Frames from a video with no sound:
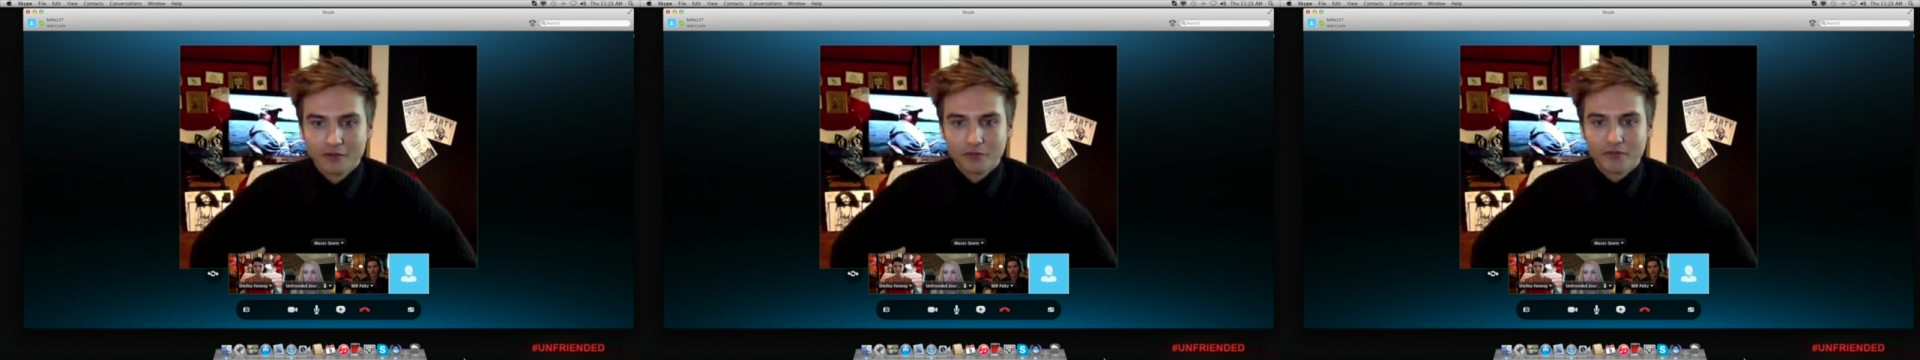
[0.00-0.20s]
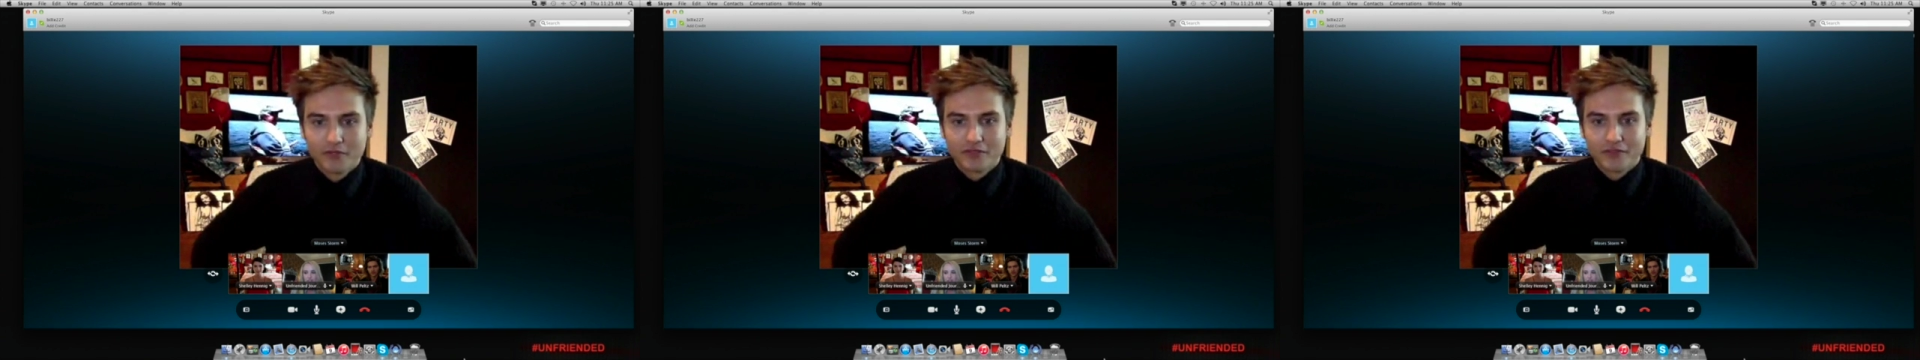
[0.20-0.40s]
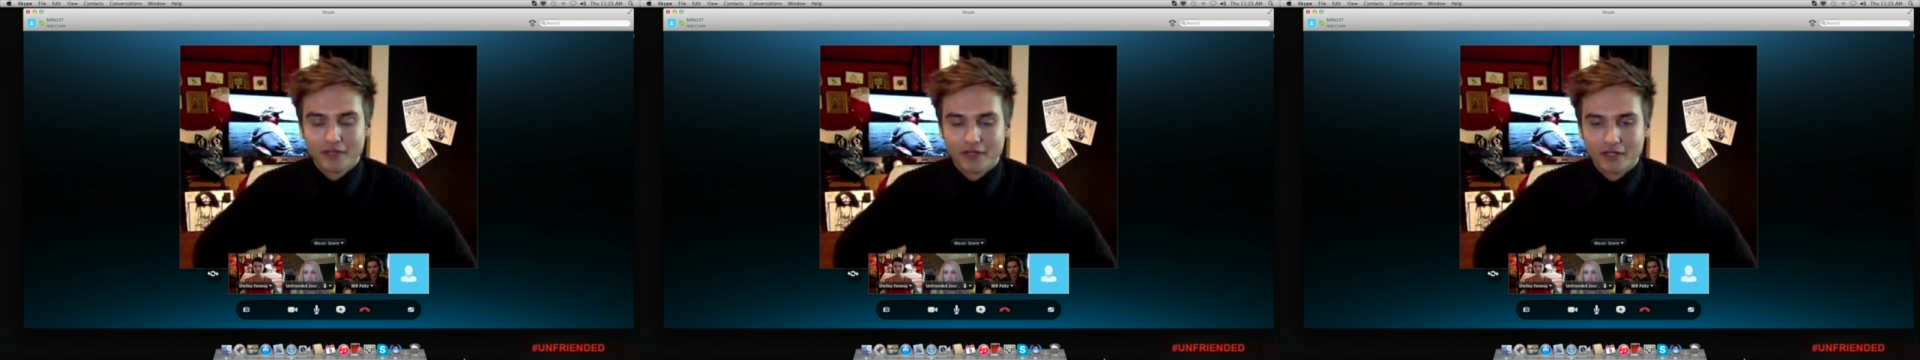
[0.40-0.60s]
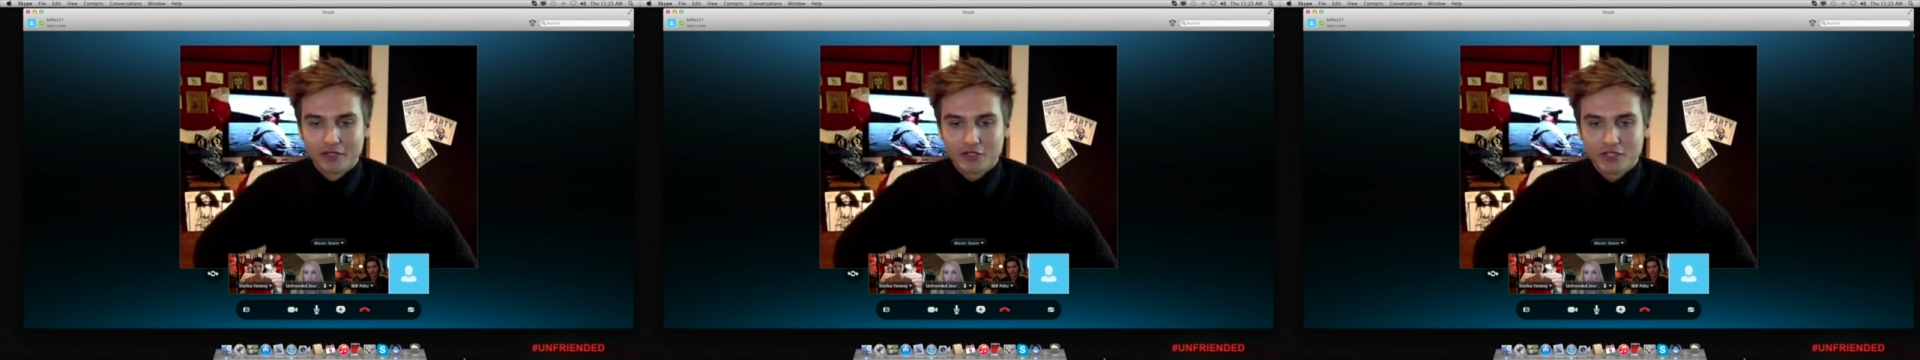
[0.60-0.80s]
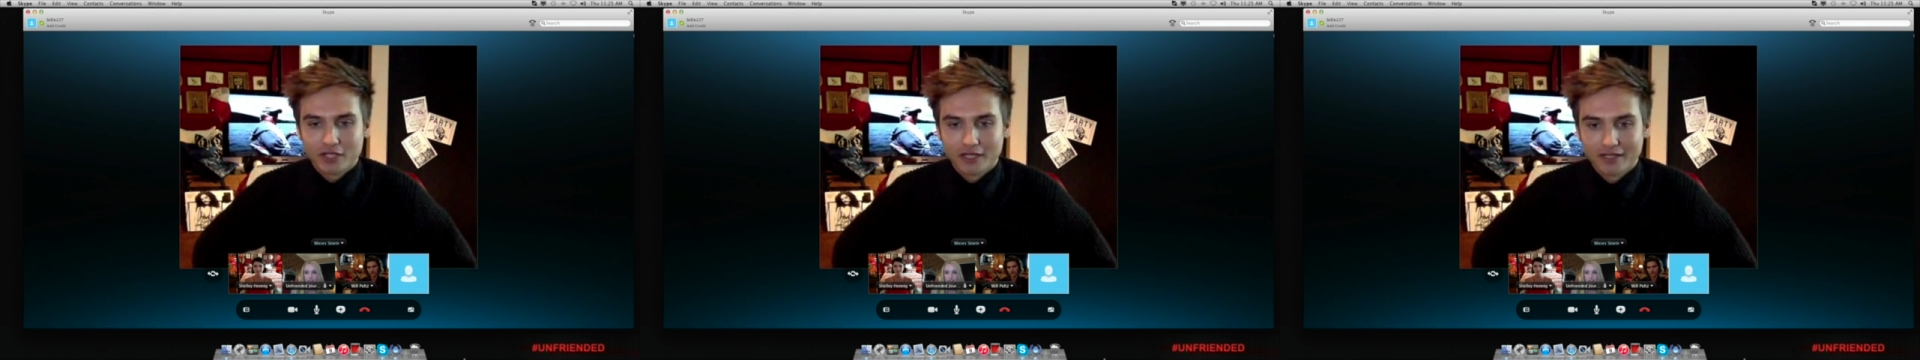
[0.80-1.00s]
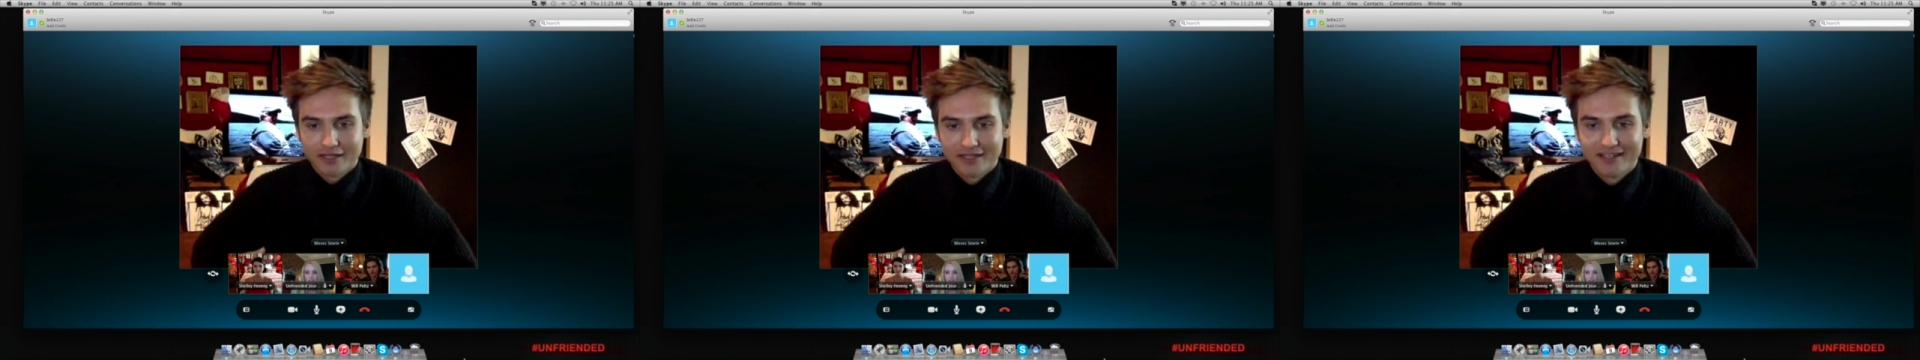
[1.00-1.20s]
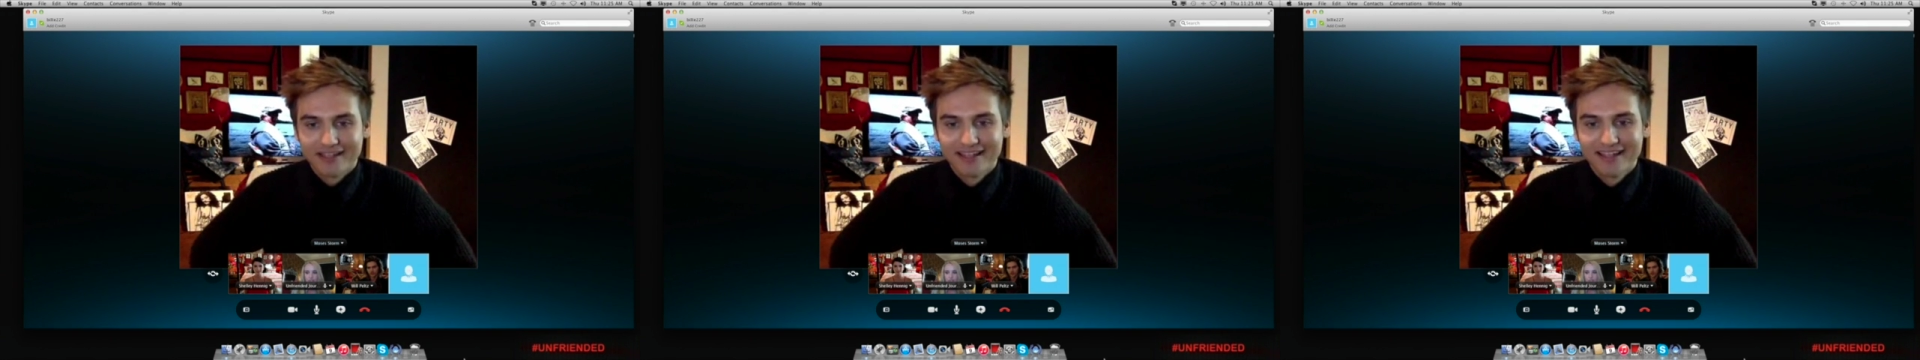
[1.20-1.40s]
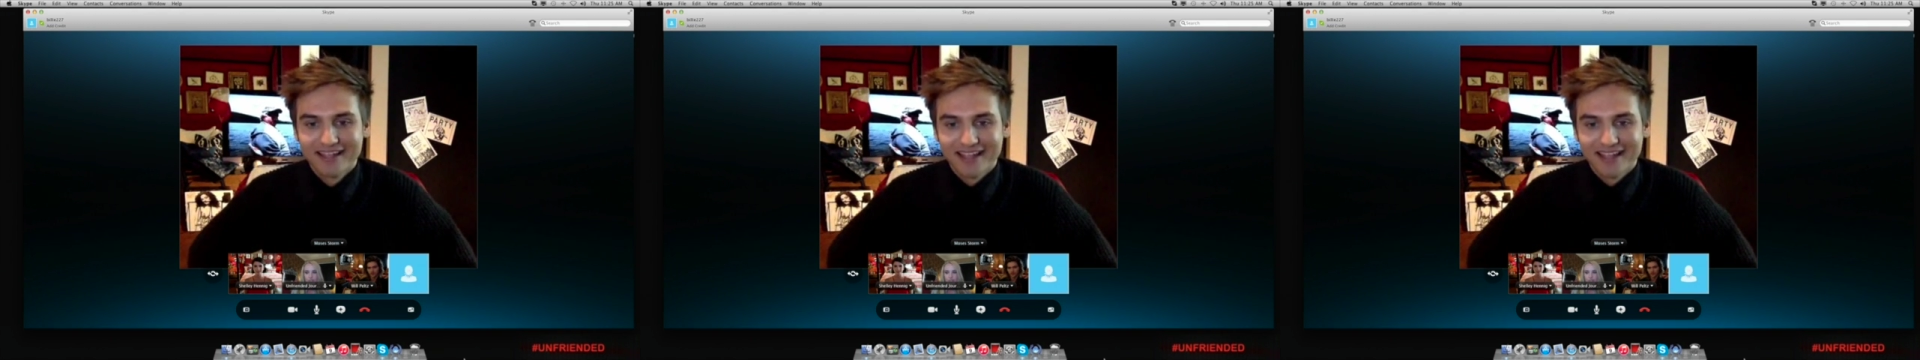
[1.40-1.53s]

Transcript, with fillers: with uh, shelley